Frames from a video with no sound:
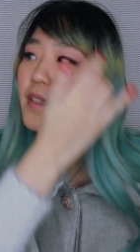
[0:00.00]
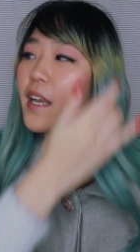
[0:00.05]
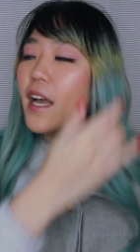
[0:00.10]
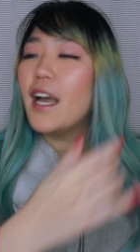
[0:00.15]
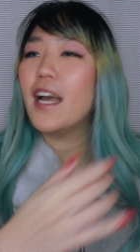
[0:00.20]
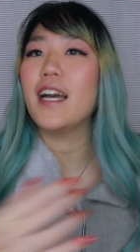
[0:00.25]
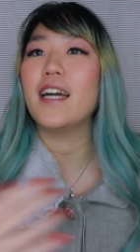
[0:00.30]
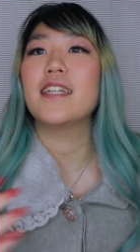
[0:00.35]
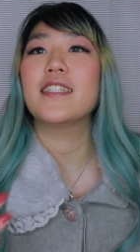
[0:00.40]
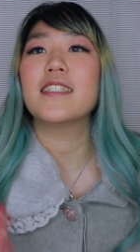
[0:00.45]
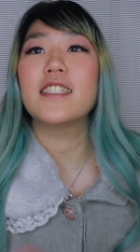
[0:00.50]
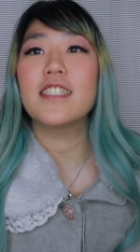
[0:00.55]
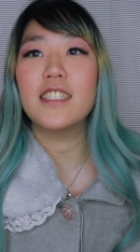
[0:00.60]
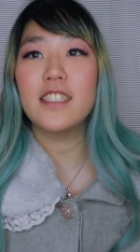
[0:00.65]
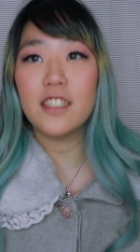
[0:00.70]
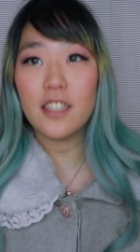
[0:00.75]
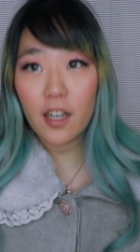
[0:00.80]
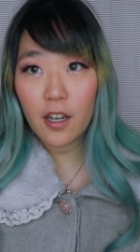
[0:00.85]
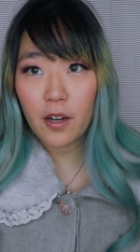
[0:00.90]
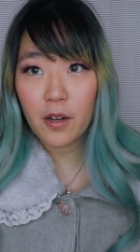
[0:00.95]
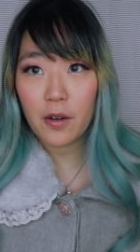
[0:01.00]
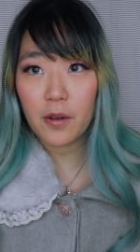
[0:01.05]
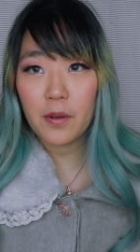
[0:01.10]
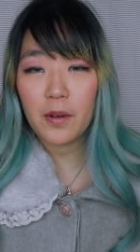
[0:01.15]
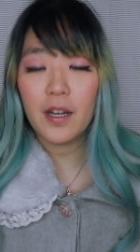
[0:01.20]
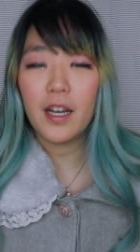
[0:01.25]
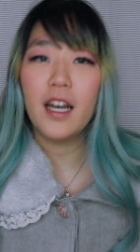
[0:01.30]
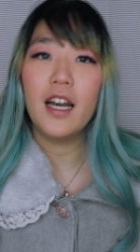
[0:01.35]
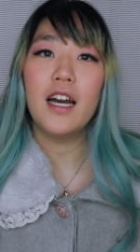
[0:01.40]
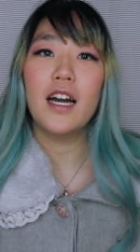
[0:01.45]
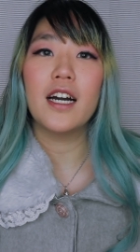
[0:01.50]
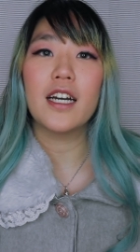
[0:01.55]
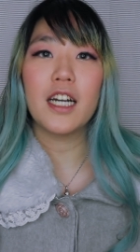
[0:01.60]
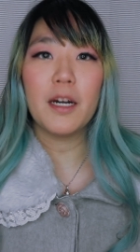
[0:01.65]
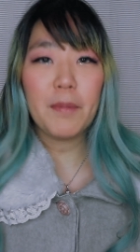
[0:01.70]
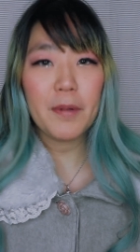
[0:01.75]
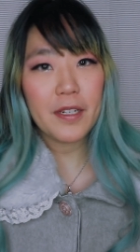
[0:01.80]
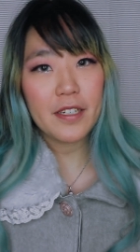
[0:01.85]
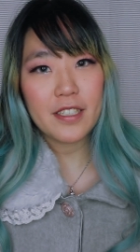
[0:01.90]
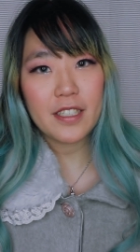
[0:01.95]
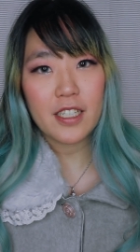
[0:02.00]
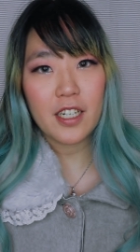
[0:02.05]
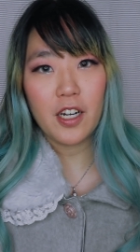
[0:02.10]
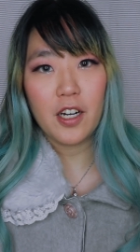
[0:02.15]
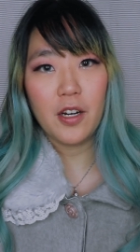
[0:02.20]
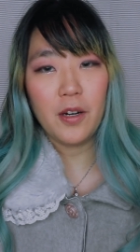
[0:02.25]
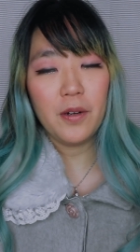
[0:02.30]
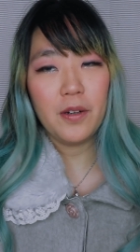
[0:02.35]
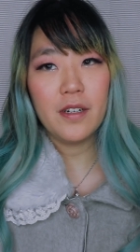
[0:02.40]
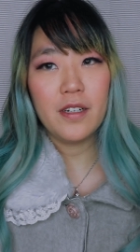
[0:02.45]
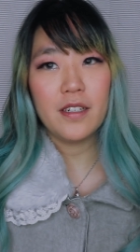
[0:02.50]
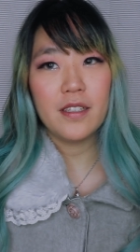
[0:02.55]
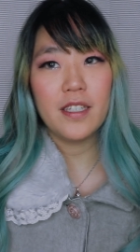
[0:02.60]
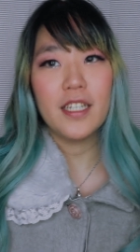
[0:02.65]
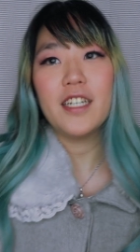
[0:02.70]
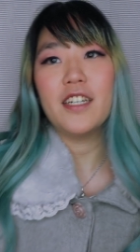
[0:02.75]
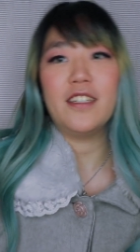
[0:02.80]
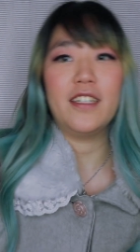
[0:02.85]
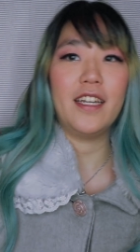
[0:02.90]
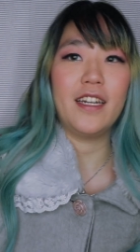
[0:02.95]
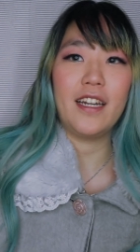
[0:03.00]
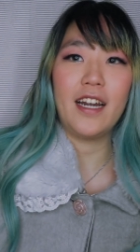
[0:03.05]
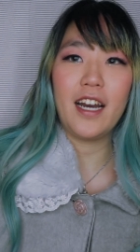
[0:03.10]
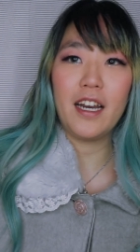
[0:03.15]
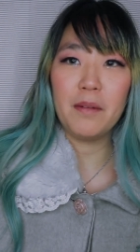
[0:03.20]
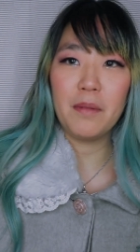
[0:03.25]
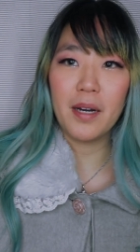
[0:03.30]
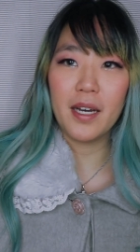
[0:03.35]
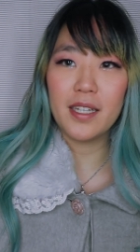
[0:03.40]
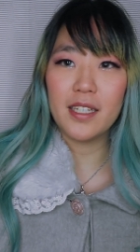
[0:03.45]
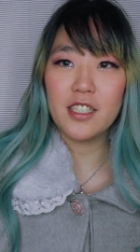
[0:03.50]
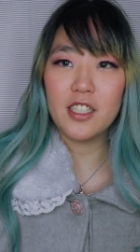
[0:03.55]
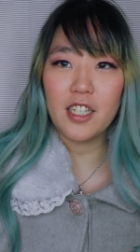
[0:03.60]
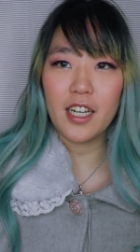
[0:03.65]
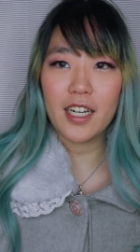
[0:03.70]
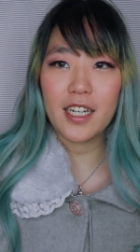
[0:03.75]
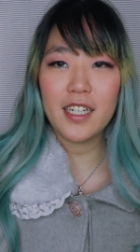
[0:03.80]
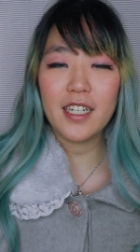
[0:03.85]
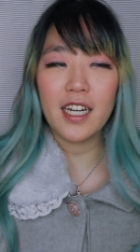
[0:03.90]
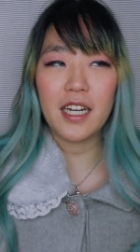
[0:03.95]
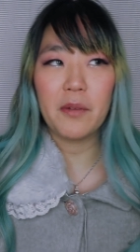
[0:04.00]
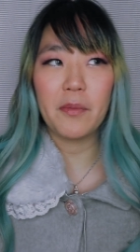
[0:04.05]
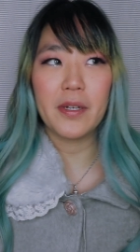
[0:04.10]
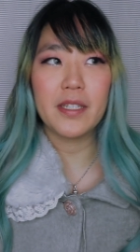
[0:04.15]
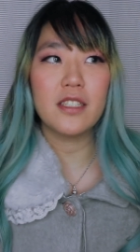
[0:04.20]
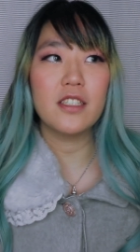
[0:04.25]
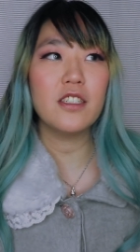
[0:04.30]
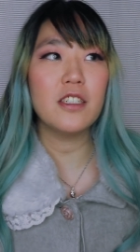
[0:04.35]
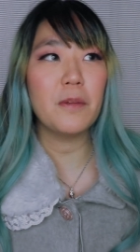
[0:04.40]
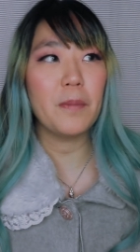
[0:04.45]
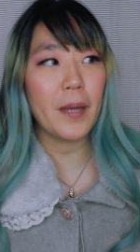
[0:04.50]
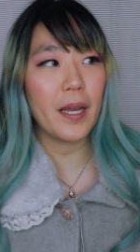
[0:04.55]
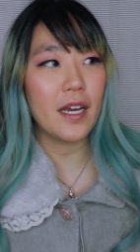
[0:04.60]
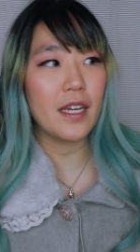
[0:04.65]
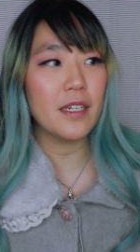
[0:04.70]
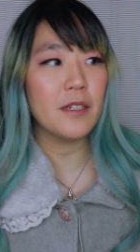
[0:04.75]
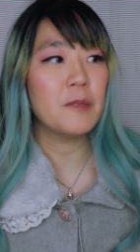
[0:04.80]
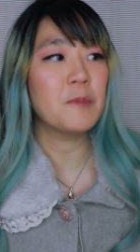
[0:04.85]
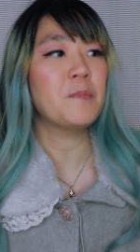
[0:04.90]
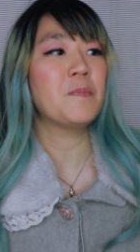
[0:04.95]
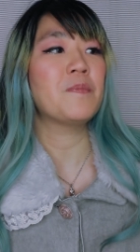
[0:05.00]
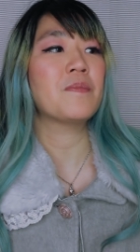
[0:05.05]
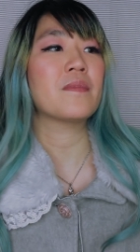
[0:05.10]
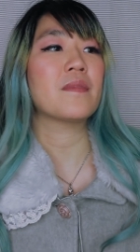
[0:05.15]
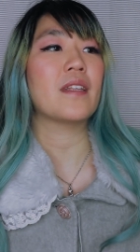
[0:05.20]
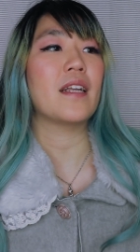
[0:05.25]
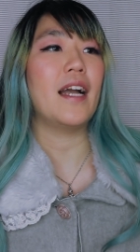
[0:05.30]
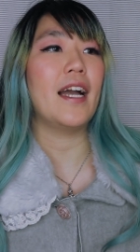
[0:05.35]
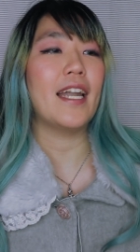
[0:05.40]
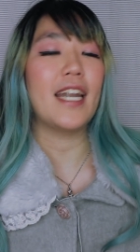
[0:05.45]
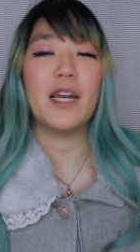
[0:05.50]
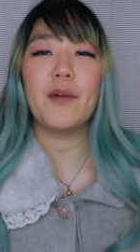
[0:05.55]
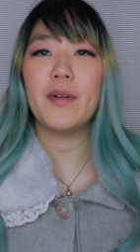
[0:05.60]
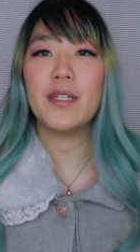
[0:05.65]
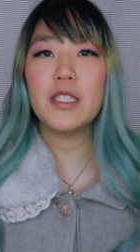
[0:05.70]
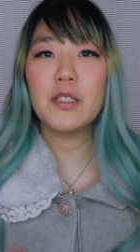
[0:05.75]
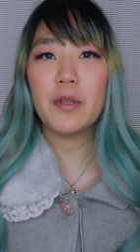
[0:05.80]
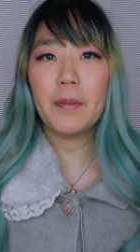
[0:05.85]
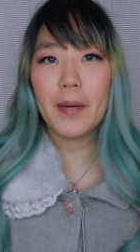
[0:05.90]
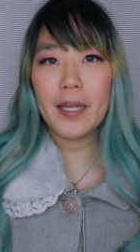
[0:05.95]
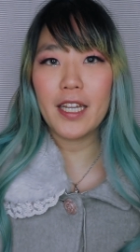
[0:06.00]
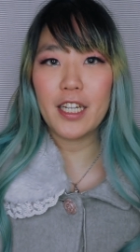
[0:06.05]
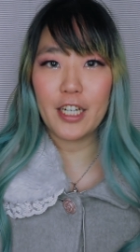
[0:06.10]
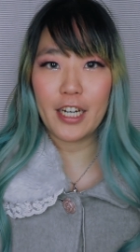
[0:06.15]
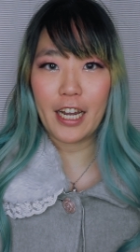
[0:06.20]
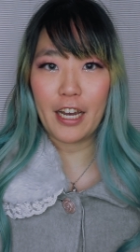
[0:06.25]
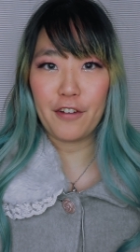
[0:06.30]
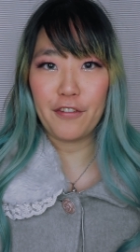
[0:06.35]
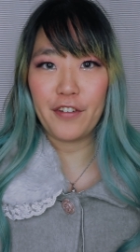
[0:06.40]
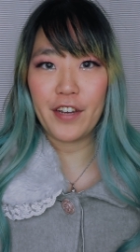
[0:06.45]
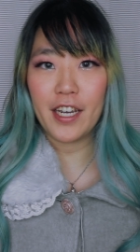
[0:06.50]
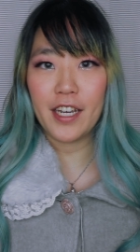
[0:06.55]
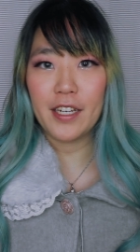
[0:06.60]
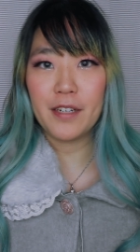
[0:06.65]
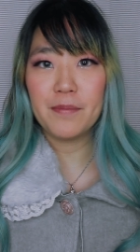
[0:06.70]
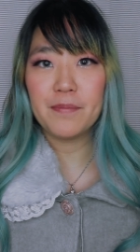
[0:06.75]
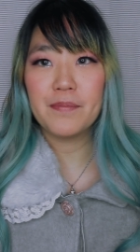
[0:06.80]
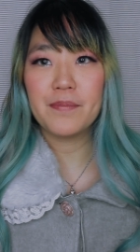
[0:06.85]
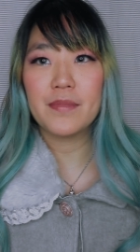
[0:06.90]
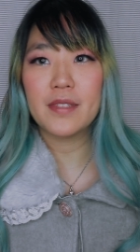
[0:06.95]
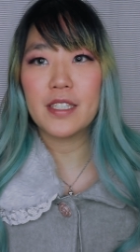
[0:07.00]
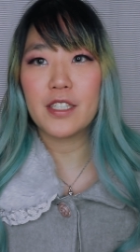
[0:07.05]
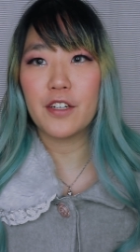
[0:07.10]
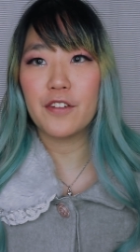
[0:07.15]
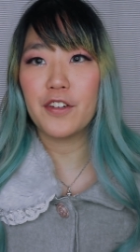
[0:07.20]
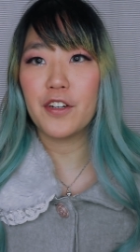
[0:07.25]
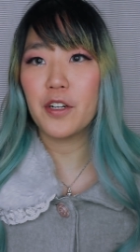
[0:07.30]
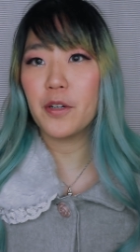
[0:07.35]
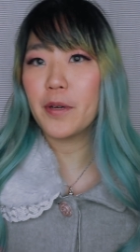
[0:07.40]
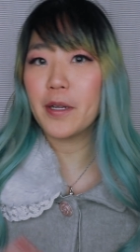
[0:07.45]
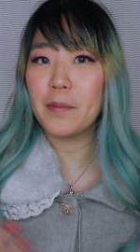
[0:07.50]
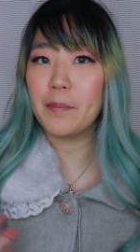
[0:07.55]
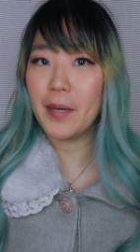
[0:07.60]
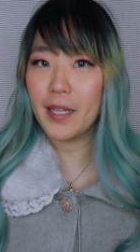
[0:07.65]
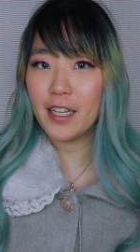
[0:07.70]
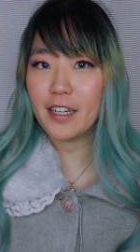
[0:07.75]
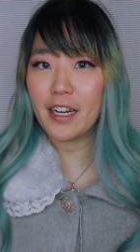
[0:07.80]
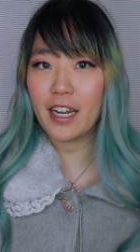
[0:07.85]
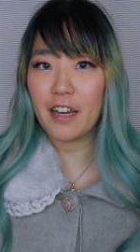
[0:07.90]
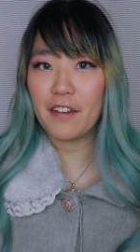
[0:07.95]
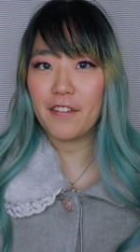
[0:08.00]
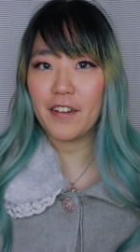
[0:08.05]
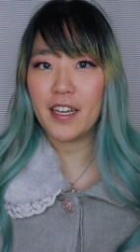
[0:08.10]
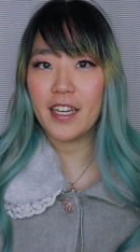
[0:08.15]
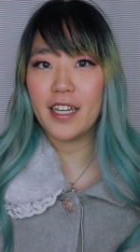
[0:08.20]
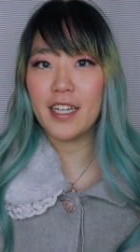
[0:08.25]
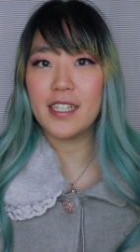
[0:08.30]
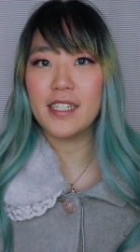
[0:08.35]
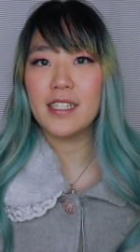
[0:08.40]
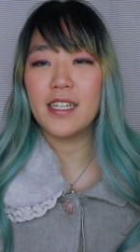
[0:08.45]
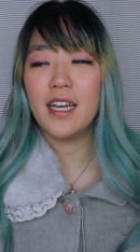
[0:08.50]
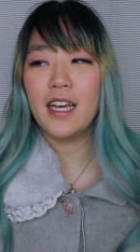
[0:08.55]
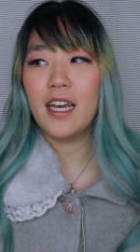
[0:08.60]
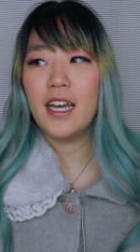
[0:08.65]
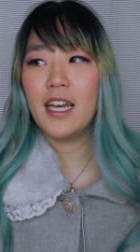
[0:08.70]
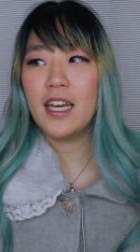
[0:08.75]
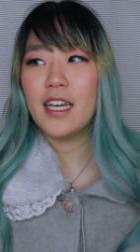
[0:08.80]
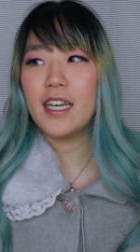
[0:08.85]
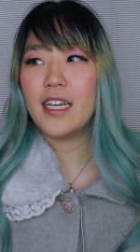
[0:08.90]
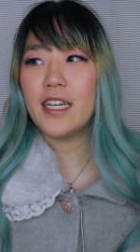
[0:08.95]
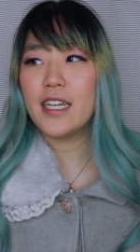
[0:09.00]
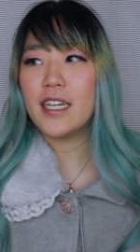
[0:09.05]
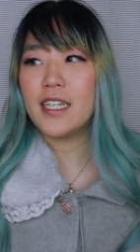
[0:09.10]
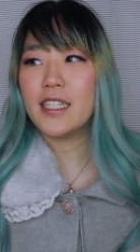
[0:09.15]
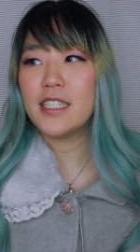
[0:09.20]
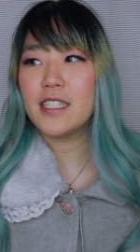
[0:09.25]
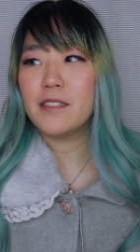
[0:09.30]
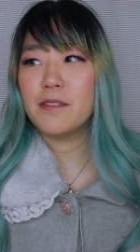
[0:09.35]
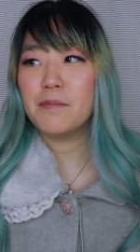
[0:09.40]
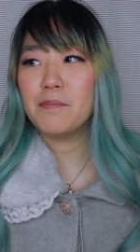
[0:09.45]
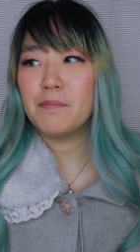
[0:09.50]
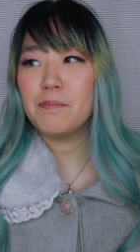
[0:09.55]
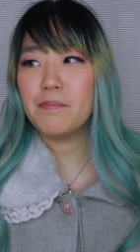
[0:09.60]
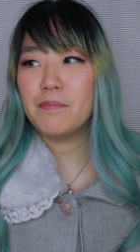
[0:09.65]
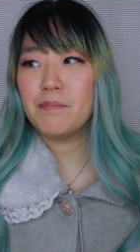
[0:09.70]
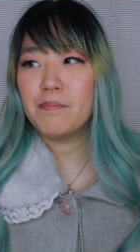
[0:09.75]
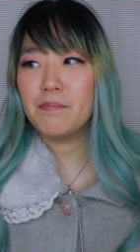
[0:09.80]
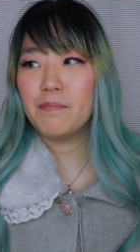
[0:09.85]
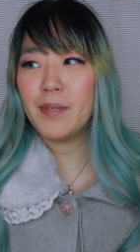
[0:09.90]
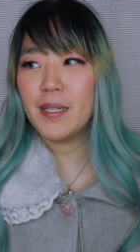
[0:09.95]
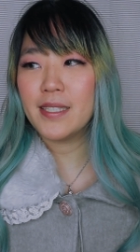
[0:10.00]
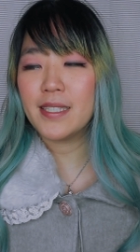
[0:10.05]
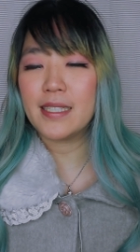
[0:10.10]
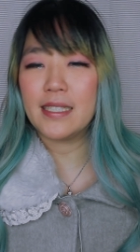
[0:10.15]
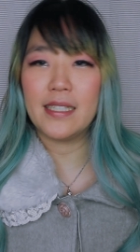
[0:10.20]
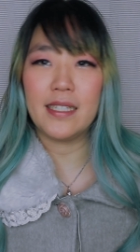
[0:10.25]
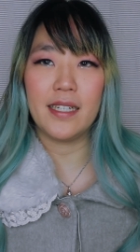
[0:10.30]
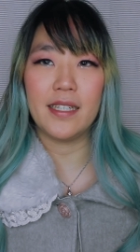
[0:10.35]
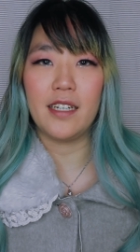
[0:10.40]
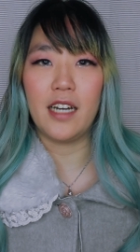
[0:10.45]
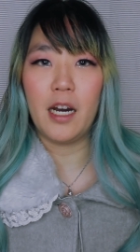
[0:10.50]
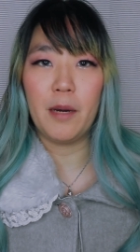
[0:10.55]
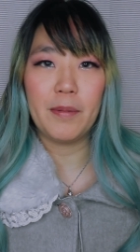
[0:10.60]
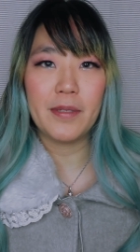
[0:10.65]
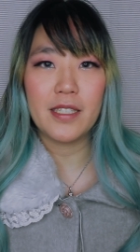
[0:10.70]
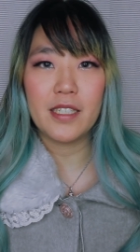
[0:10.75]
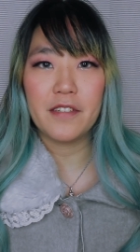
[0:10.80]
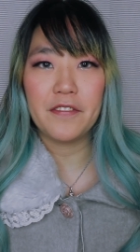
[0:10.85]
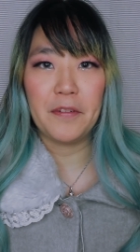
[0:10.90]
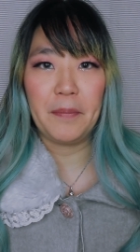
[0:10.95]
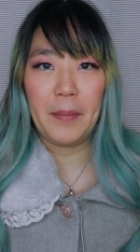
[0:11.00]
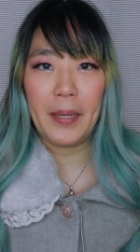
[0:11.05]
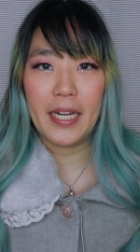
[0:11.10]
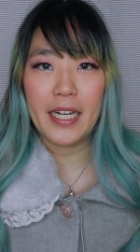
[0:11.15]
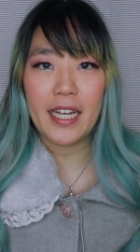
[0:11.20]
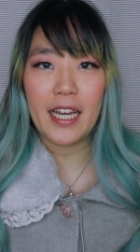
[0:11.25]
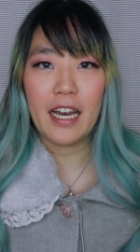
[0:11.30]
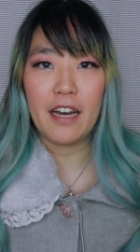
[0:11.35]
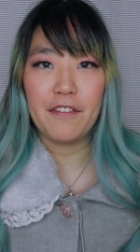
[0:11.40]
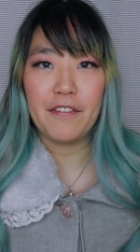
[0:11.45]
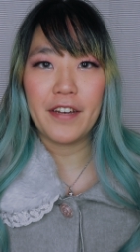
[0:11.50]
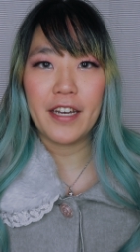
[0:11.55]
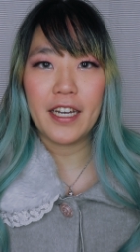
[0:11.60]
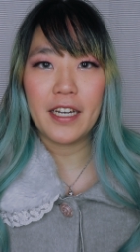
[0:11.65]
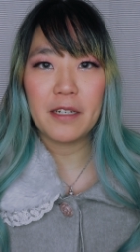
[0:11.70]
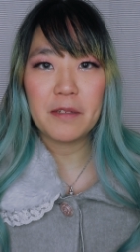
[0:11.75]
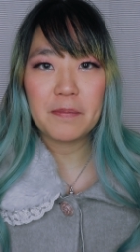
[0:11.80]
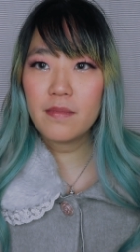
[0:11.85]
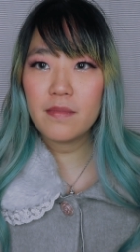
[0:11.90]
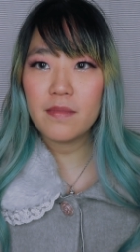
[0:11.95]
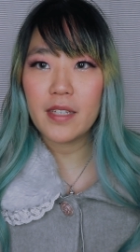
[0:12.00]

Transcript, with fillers: And so, a couple years ago, the year that I bought this jacket, I went to Japan and I went to a butler cafe. So if you don't know what a butler cafe is, it's basically like the opposite of a maid cafe.